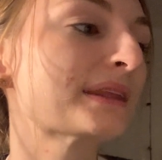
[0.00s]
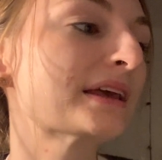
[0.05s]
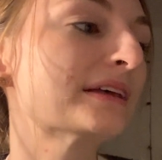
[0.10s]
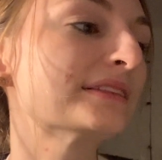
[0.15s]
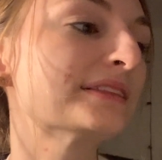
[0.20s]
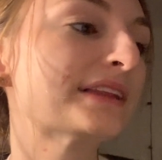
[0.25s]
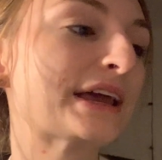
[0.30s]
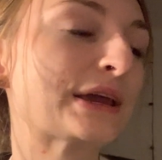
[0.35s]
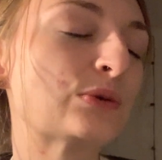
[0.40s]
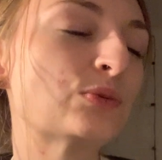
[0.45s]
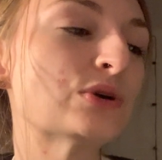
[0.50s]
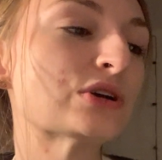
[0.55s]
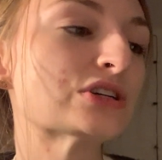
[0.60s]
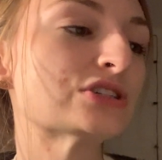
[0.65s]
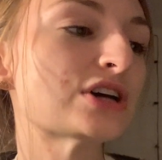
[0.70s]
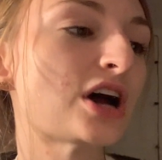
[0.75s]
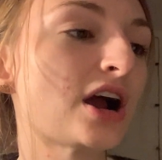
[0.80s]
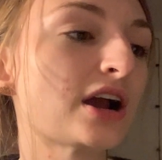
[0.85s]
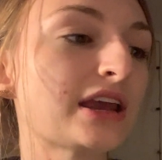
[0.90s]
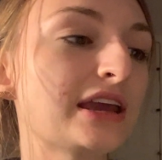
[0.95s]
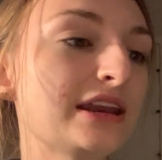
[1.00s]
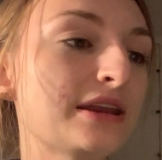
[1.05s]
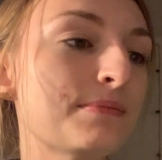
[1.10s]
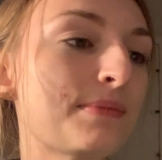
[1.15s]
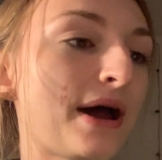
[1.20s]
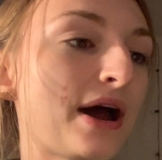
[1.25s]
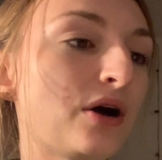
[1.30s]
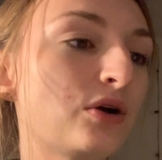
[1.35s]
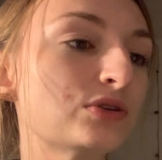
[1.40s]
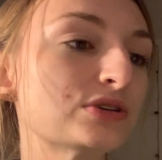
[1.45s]
Like we were talking
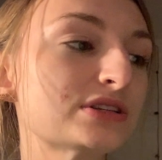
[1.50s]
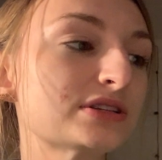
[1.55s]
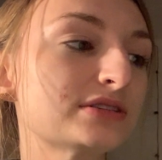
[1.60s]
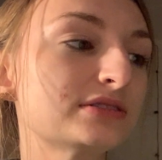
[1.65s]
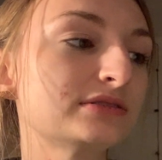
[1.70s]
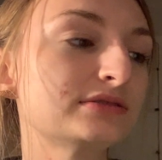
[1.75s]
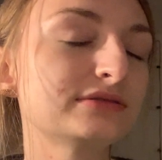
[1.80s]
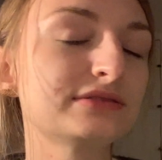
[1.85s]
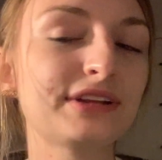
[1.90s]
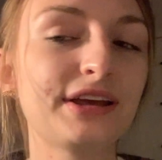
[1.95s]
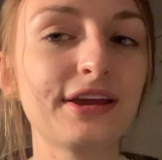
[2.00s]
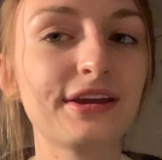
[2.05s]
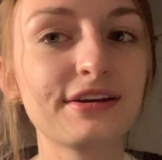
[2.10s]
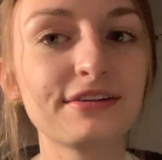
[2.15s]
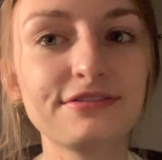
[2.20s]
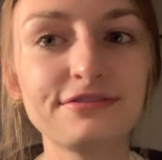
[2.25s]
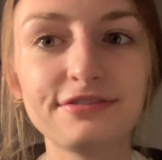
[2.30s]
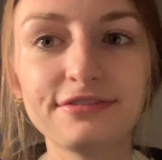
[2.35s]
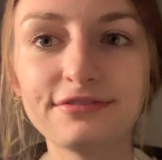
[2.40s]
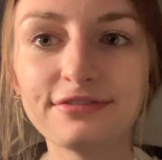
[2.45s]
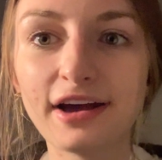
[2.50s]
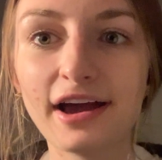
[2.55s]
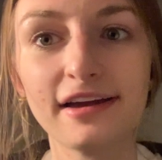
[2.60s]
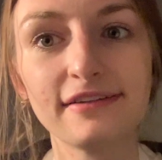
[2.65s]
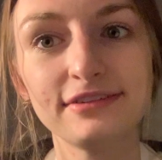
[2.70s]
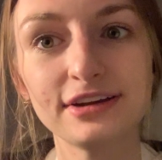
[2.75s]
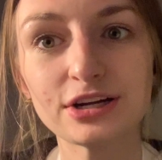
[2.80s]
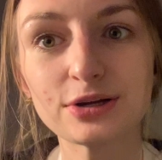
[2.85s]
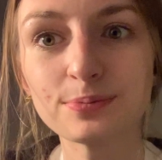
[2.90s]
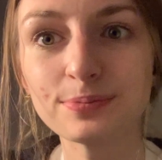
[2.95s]
about like
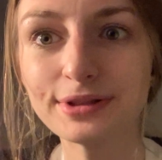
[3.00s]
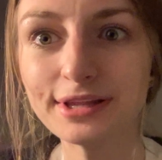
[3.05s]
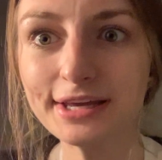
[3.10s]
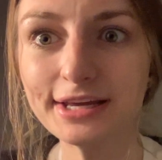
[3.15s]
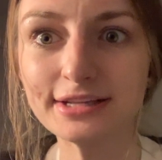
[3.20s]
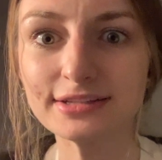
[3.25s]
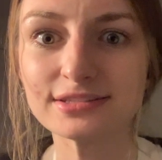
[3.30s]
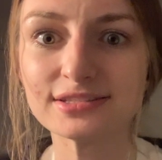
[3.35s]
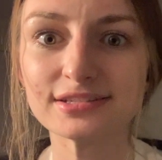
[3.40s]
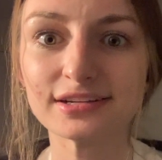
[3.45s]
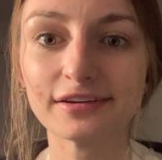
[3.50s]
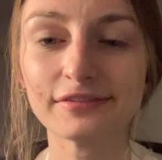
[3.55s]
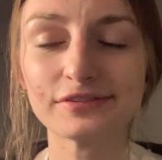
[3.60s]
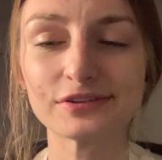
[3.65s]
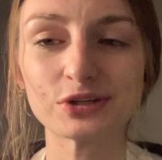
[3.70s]
5-year plan stuff.